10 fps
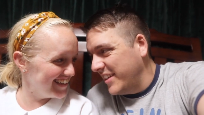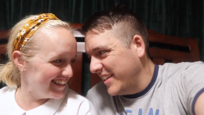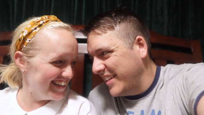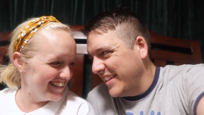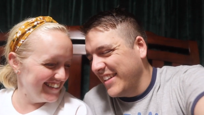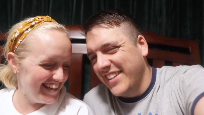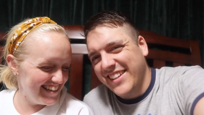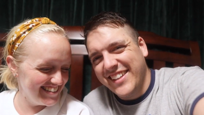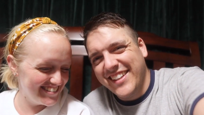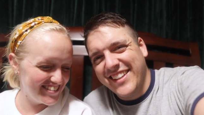Speaker 1: say that a
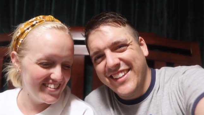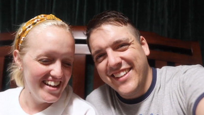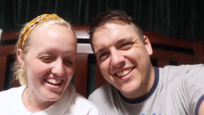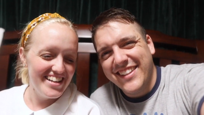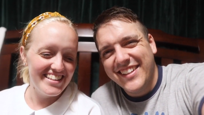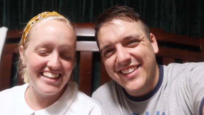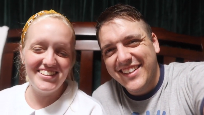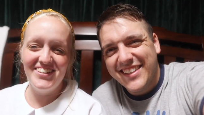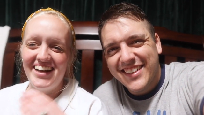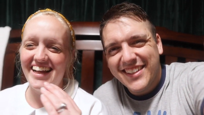lot, and so
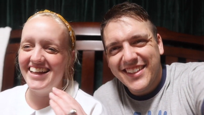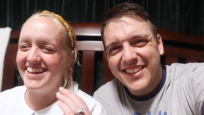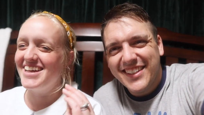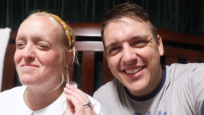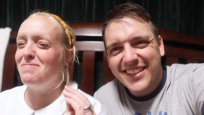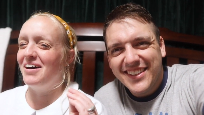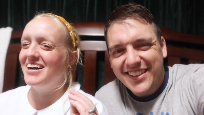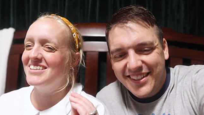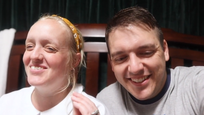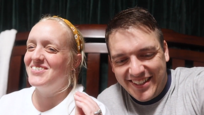that's why I like
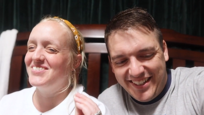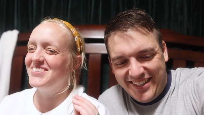pause.